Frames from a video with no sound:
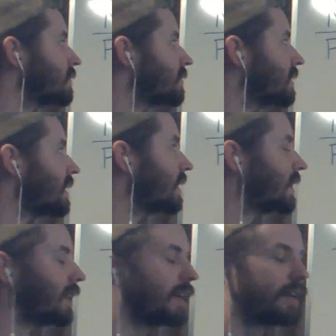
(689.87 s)

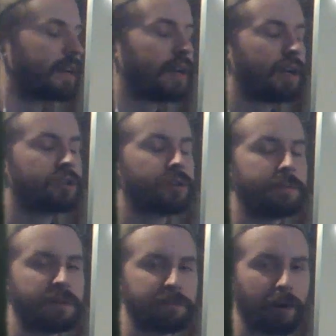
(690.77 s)
the
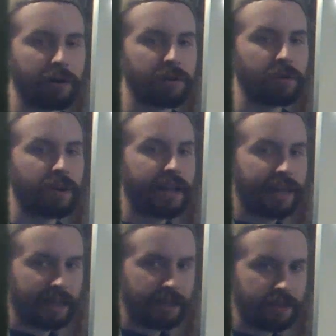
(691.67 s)
attributive particle
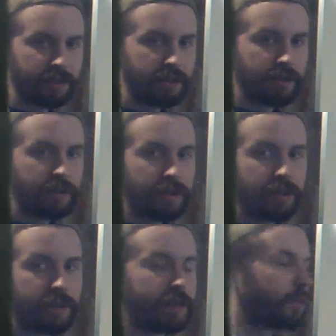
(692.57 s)
a
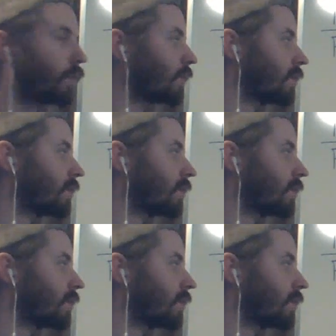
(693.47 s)
in order